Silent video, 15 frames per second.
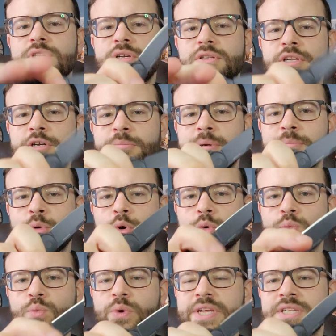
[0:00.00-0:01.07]
a little bit more
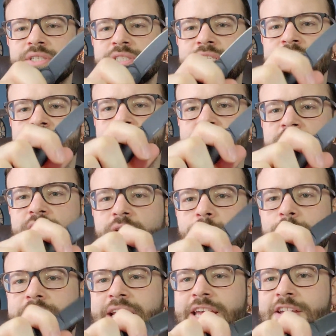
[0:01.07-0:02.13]
wieldy
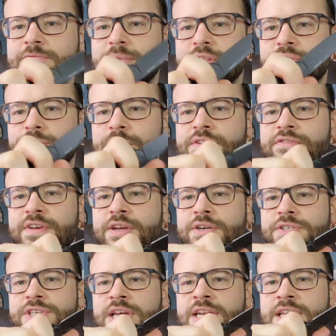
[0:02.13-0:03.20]
when I have my 3
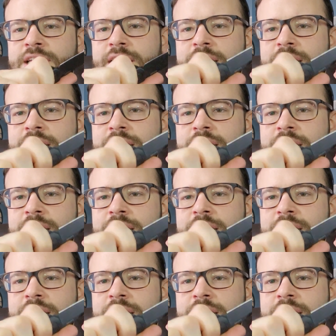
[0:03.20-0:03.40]
fingers on it